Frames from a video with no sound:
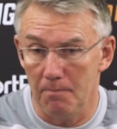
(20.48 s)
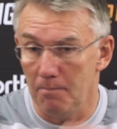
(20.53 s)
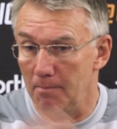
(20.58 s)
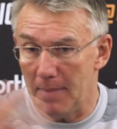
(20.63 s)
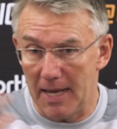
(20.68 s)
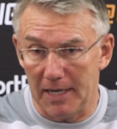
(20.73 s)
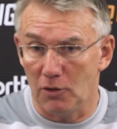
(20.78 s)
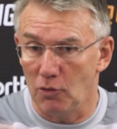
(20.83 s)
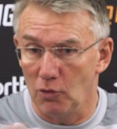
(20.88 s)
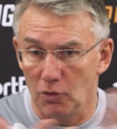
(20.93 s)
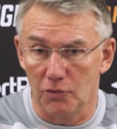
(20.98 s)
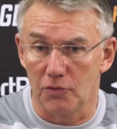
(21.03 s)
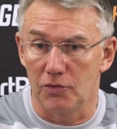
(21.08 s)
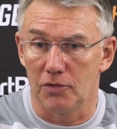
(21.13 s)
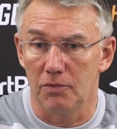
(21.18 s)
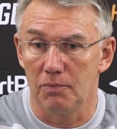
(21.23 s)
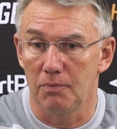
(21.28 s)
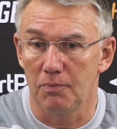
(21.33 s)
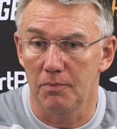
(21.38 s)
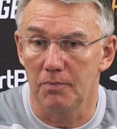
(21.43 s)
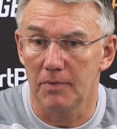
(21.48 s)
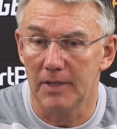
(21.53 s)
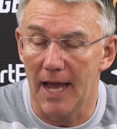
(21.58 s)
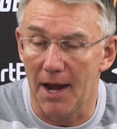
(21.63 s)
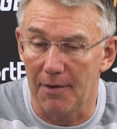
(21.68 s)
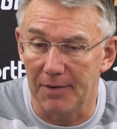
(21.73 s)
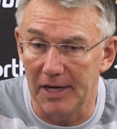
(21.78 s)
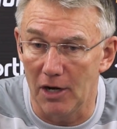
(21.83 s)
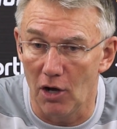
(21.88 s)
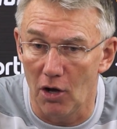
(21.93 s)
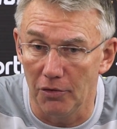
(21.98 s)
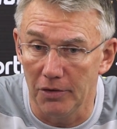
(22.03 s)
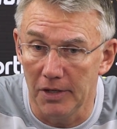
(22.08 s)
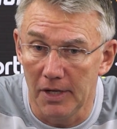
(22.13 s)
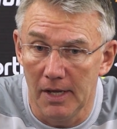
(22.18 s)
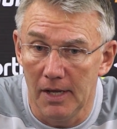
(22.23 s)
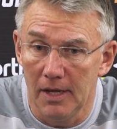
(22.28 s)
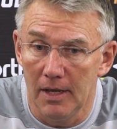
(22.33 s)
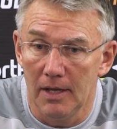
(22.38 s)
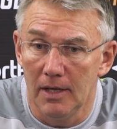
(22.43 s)
Medicals carrying on,
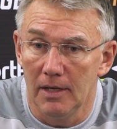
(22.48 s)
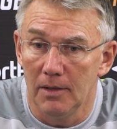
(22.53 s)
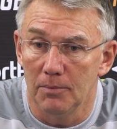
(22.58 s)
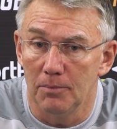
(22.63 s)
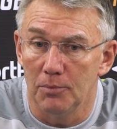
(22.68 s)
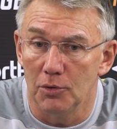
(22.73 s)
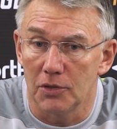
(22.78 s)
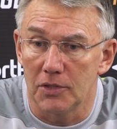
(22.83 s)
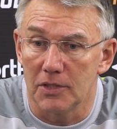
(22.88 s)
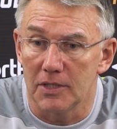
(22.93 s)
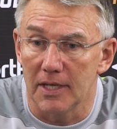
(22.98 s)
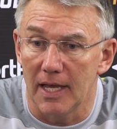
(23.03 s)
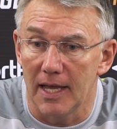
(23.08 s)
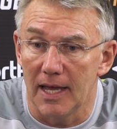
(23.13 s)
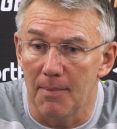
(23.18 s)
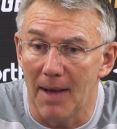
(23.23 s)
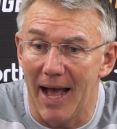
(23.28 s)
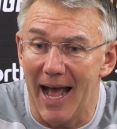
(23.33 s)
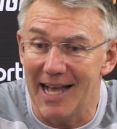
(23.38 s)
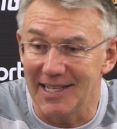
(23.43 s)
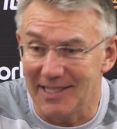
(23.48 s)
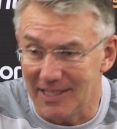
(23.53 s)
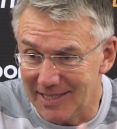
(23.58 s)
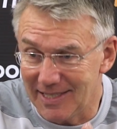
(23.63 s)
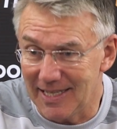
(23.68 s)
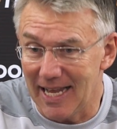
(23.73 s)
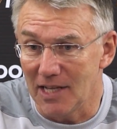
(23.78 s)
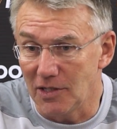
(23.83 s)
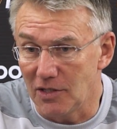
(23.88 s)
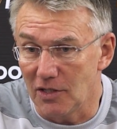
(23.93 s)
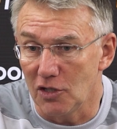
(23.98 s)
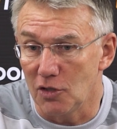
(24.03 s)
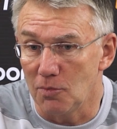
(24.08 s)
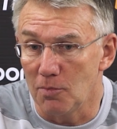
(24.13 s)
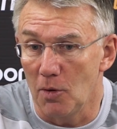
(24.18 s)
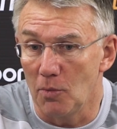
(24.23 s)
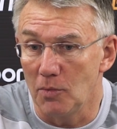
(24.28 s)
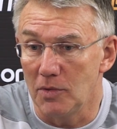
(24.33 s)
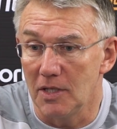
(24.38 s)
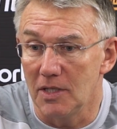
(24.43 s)
but as it stands at this
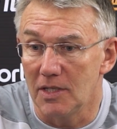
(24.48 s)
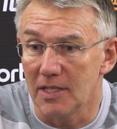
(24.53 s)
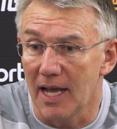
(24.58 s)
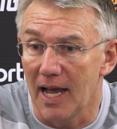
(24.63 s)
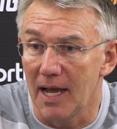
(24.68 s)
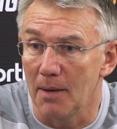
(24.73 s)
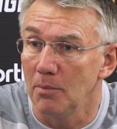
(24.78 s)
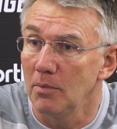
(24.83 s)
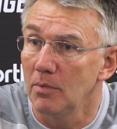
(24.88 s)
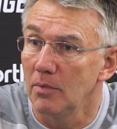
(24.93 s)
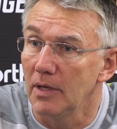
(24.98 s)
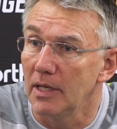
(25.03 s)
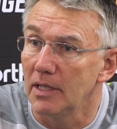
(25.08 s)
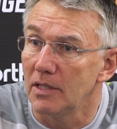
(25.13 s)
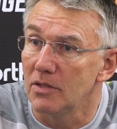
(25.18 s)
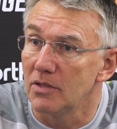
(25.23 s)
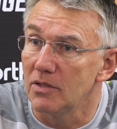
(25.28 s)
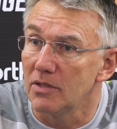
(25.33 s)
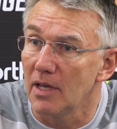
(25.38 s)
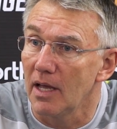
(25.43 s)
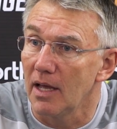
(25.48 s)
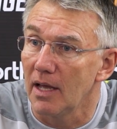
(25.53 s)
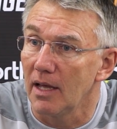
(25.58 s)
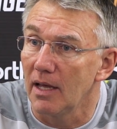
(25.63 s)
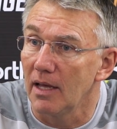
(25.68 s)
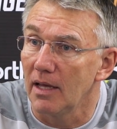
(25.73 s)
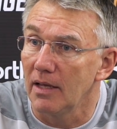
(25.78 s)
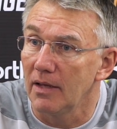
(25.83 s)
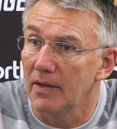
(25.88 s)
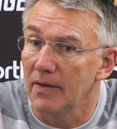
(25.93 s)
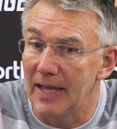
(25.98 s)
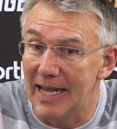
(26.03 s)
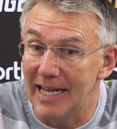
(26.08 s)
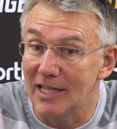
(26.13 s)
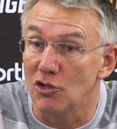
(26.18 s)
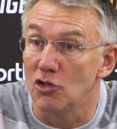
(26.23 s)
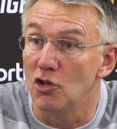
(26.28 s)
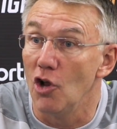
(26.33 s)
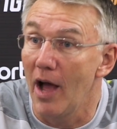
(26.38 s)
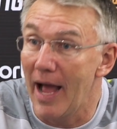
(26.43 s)
moment in time, it's
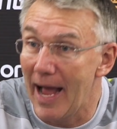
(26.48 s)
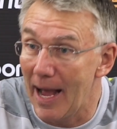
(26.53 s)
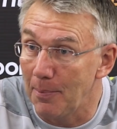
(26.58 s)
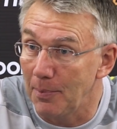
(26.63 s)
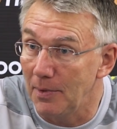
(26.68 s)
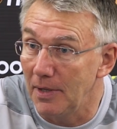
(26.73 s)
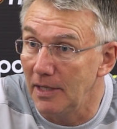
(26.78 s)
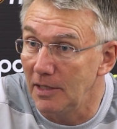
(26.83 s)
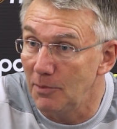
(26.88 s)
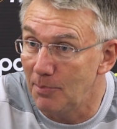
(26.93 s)
not happening.